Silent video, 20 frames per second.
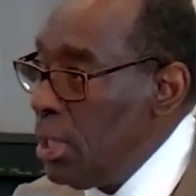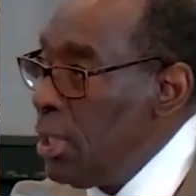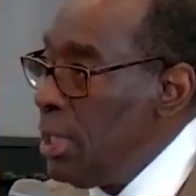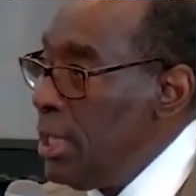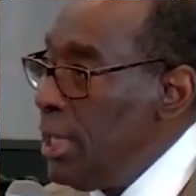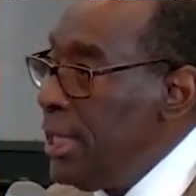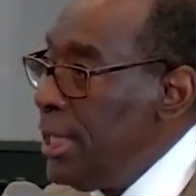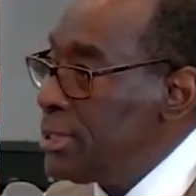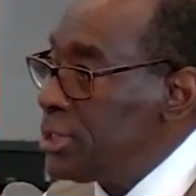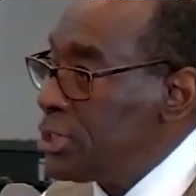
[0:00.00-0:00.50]

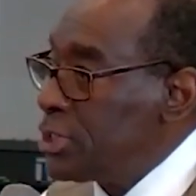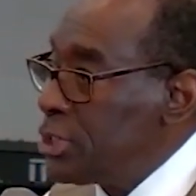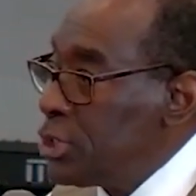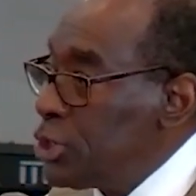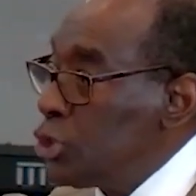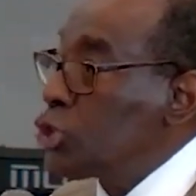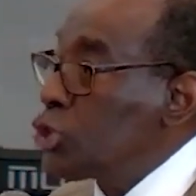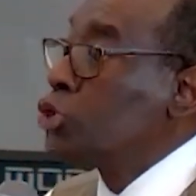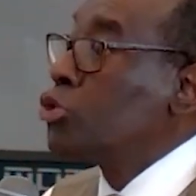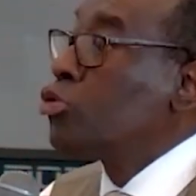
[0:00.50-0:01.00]
It's
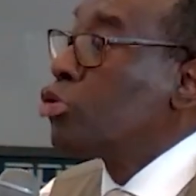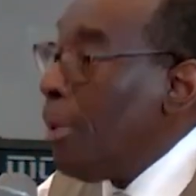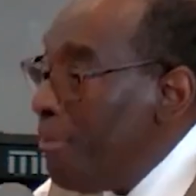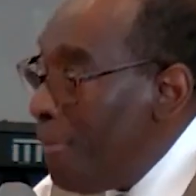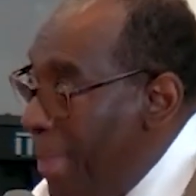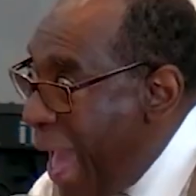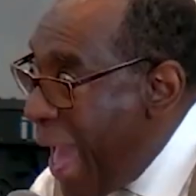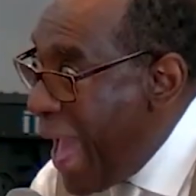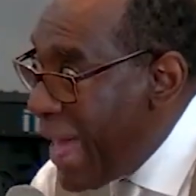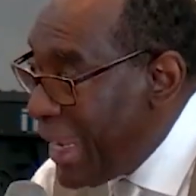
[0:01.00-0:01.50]

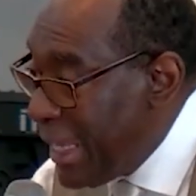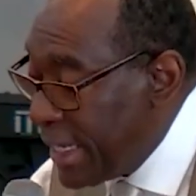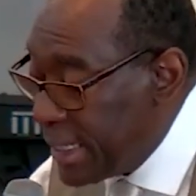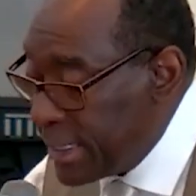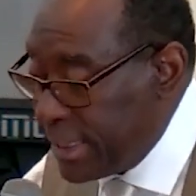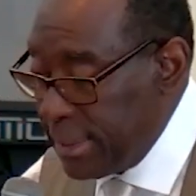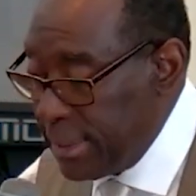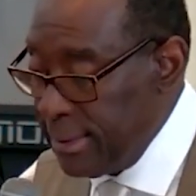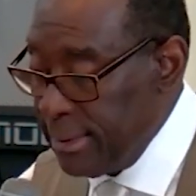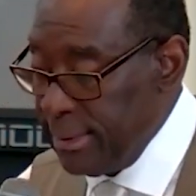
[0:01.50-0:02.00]
traumatic.
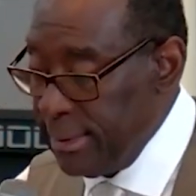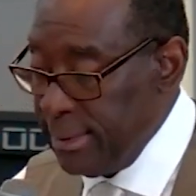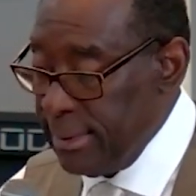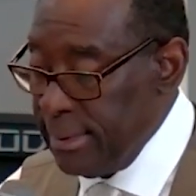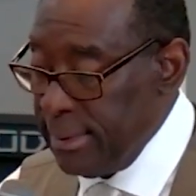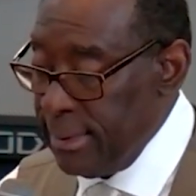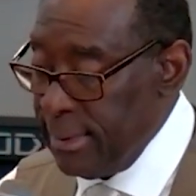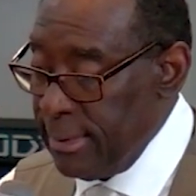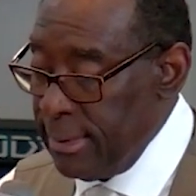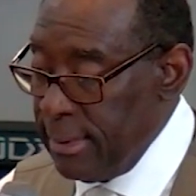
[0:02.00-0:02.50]

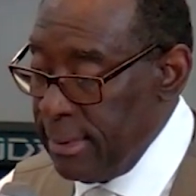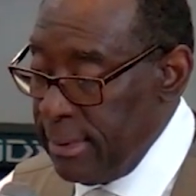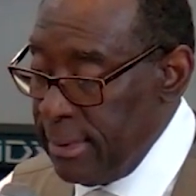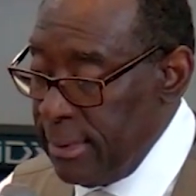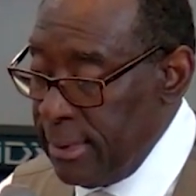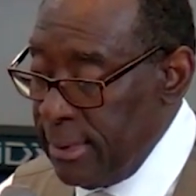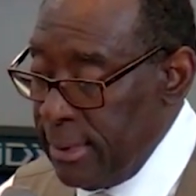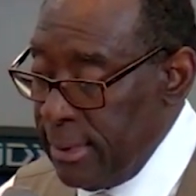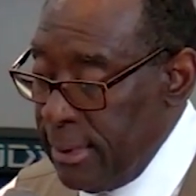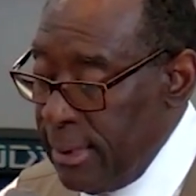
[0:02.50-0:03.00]

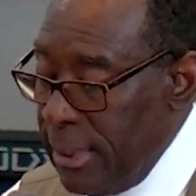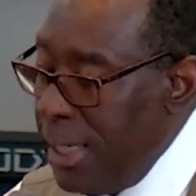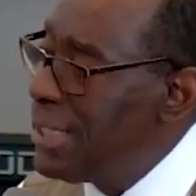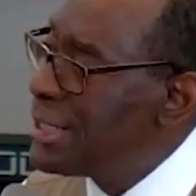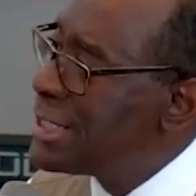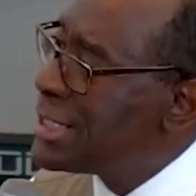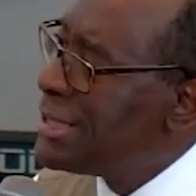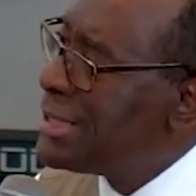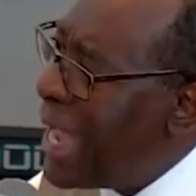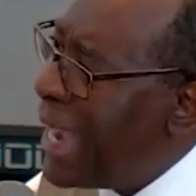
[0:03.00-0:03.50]

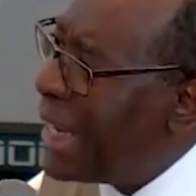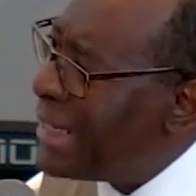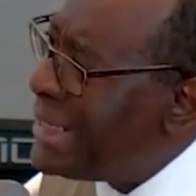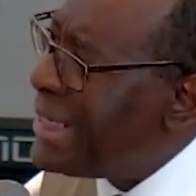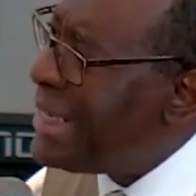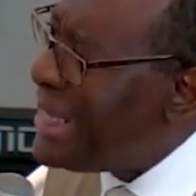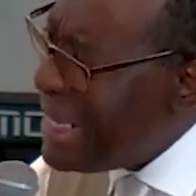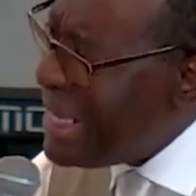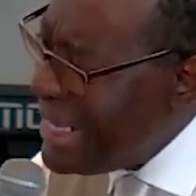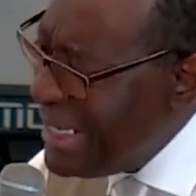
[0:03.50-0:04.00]
It's not
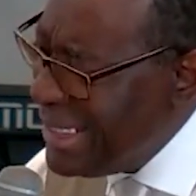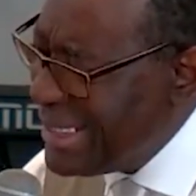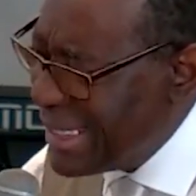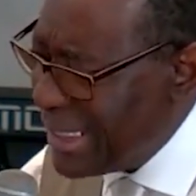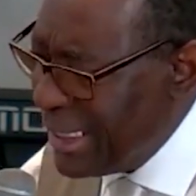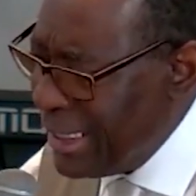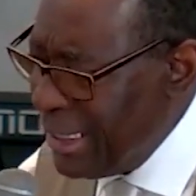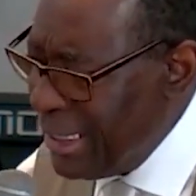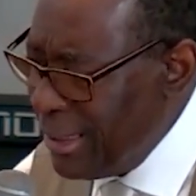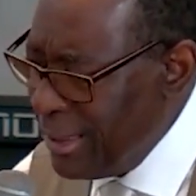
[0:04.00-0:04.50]

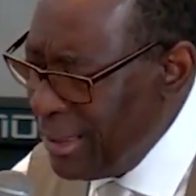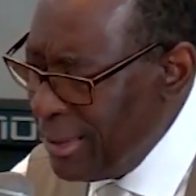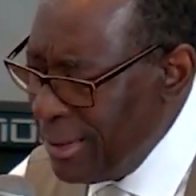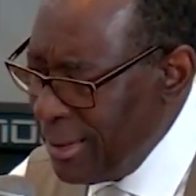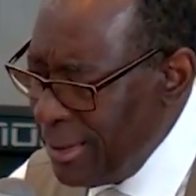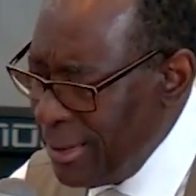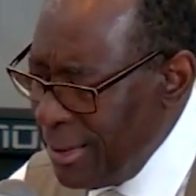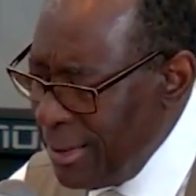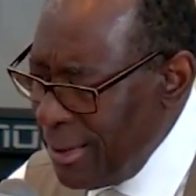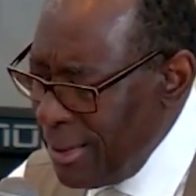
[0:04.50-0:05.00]
easy.
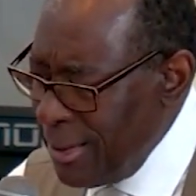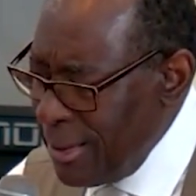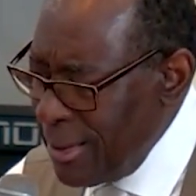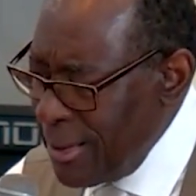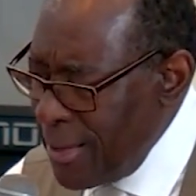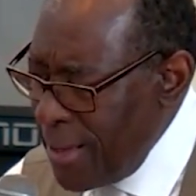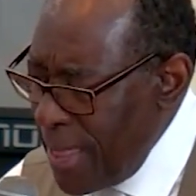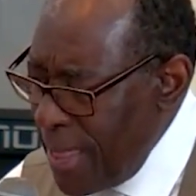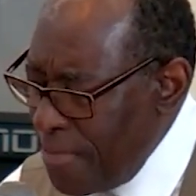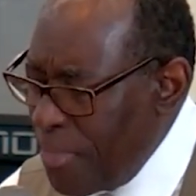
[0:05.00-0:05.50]

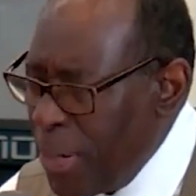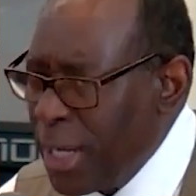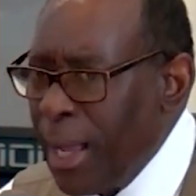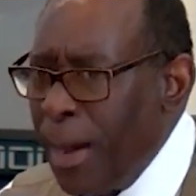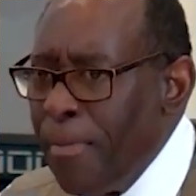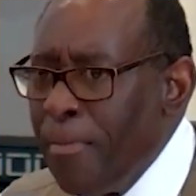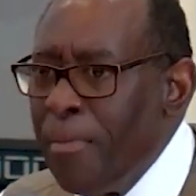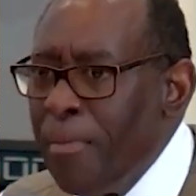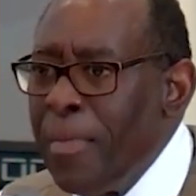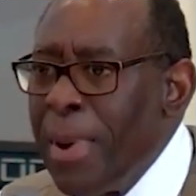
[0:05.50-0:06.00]
But a
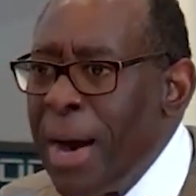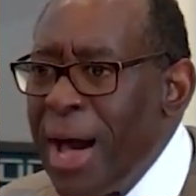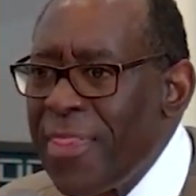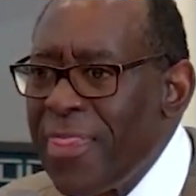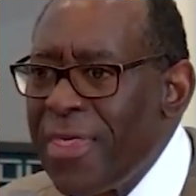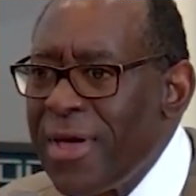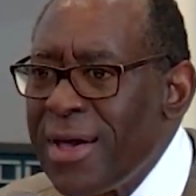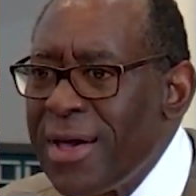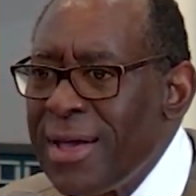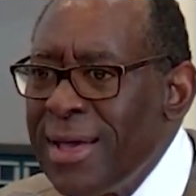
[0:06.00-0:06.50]

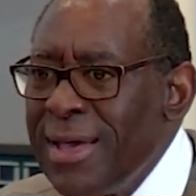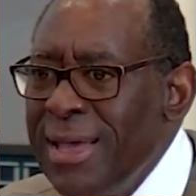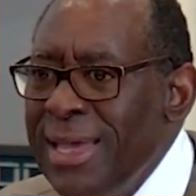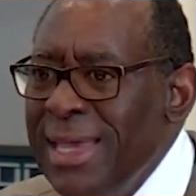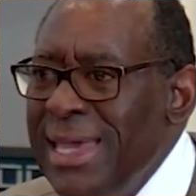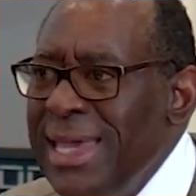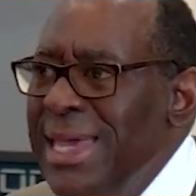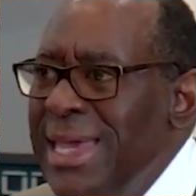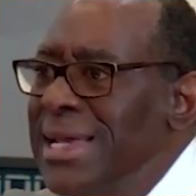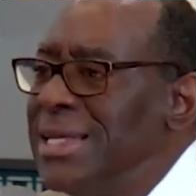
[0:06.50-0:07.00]
mother
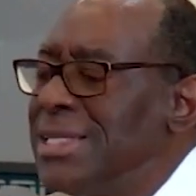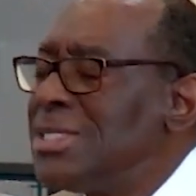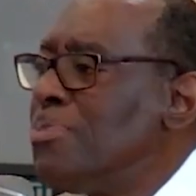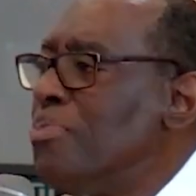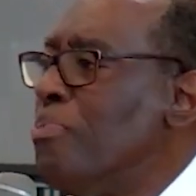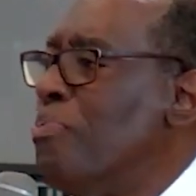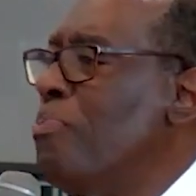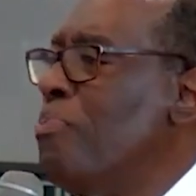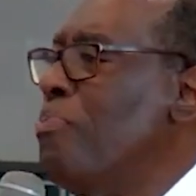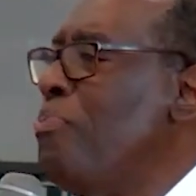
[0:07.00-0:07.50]
is
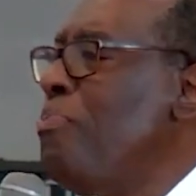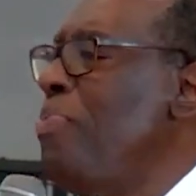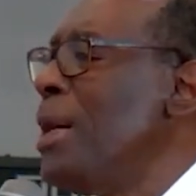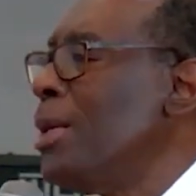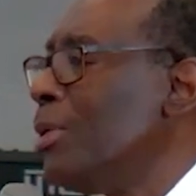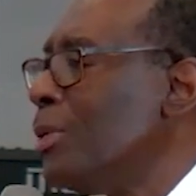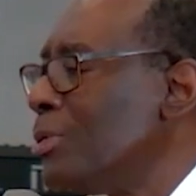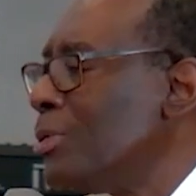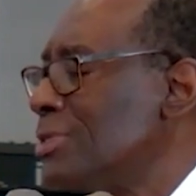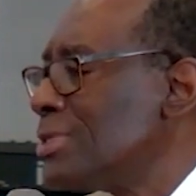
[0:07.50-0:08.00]

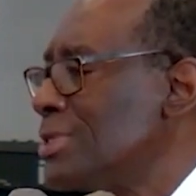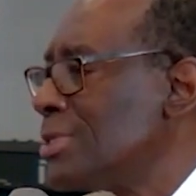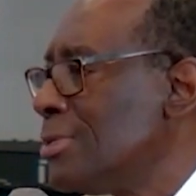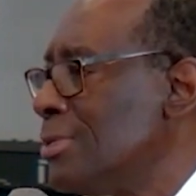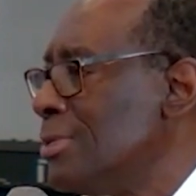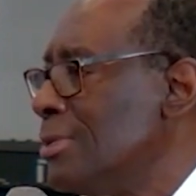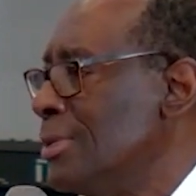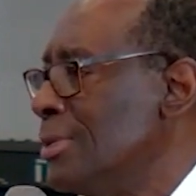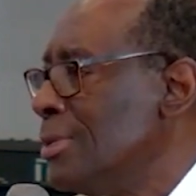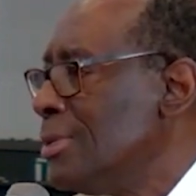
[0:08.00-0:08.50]
built
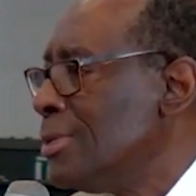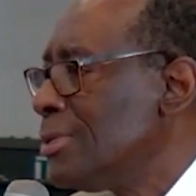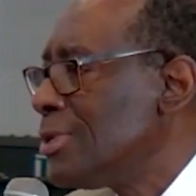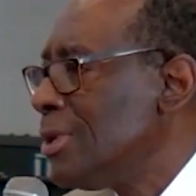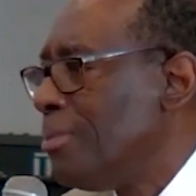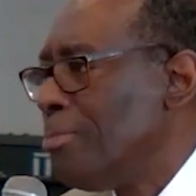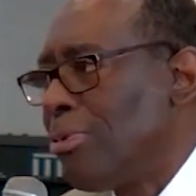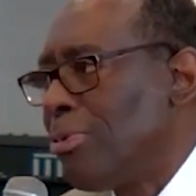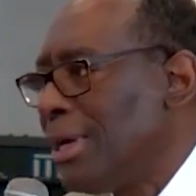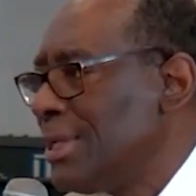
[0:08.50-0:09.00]
to
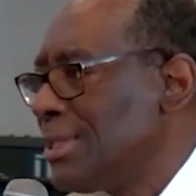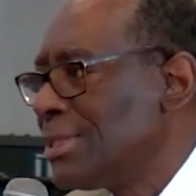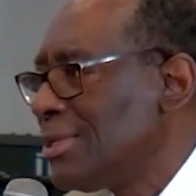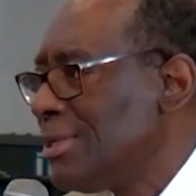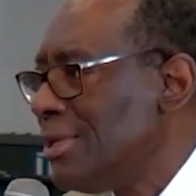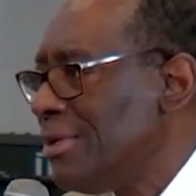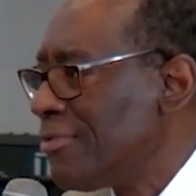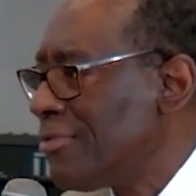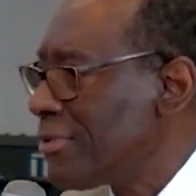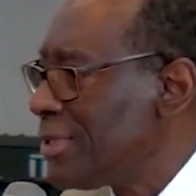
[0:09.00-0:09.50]
bring
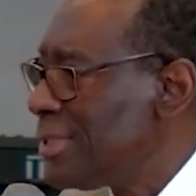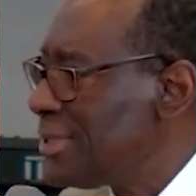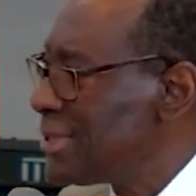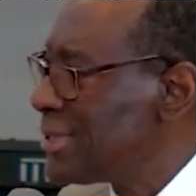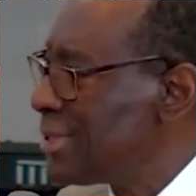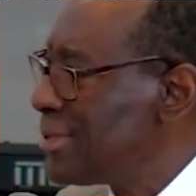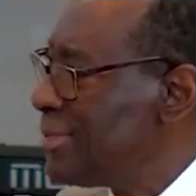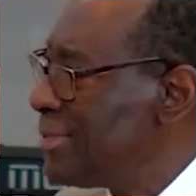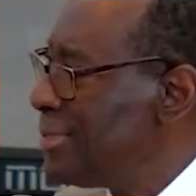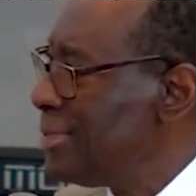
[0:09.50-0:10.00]
deliverance.
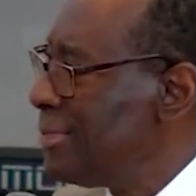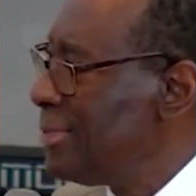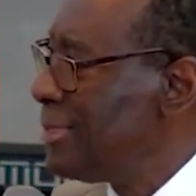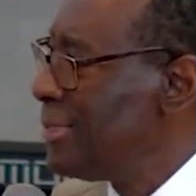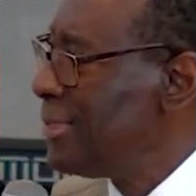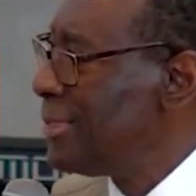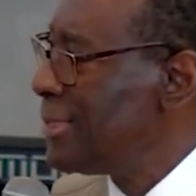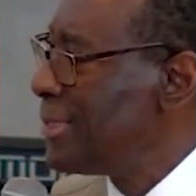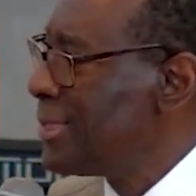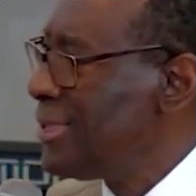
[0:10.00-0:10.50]

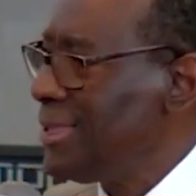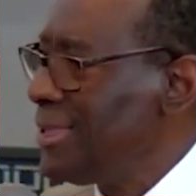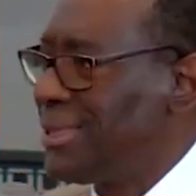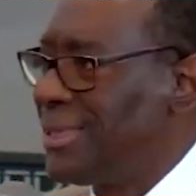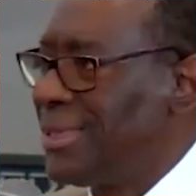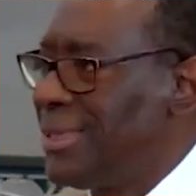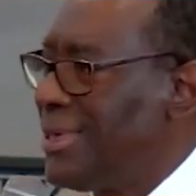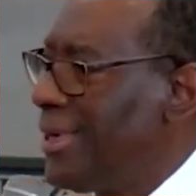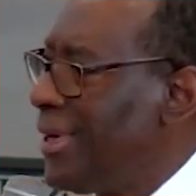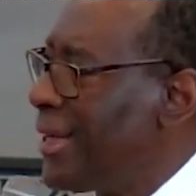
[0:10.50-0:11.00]
Good
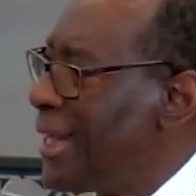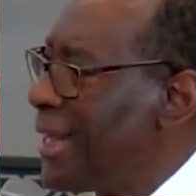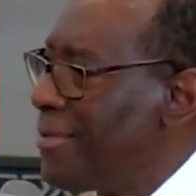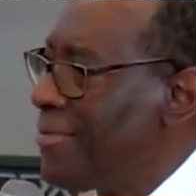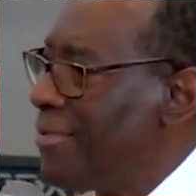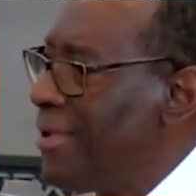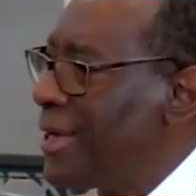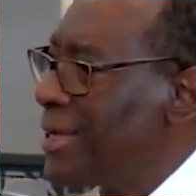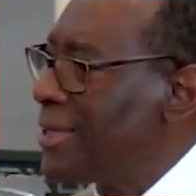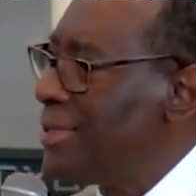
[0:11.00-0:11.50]
God, I
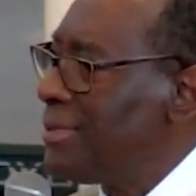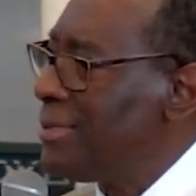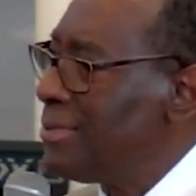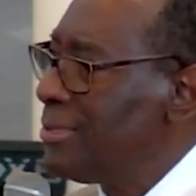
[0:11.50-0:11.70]
reckon.